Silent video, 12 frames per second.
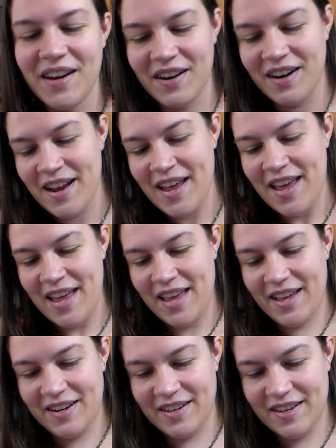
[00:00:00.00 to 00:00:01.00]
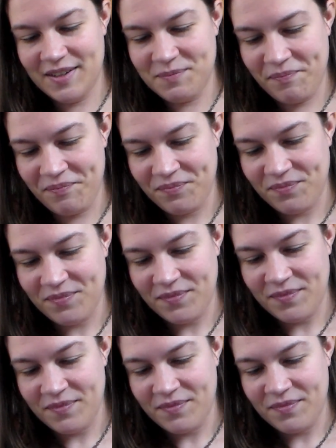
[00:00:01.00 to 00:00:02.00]
there in a
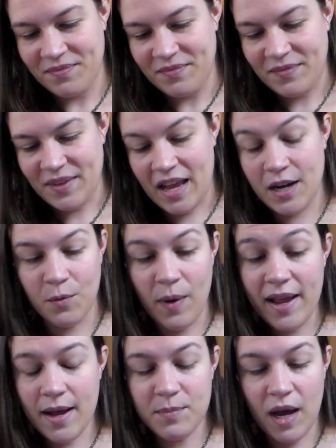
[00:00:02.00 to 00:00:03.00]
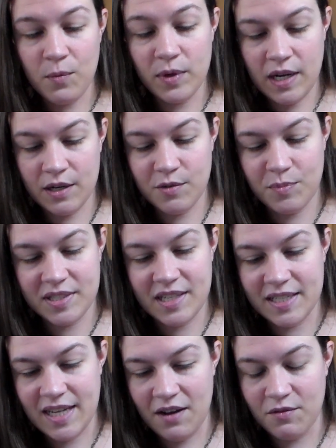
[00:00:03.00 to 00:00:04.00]
way I'm not
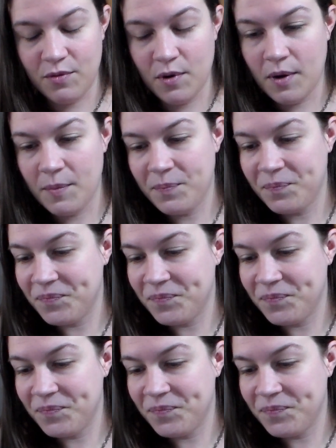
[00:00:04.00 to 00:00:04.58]
100% down for.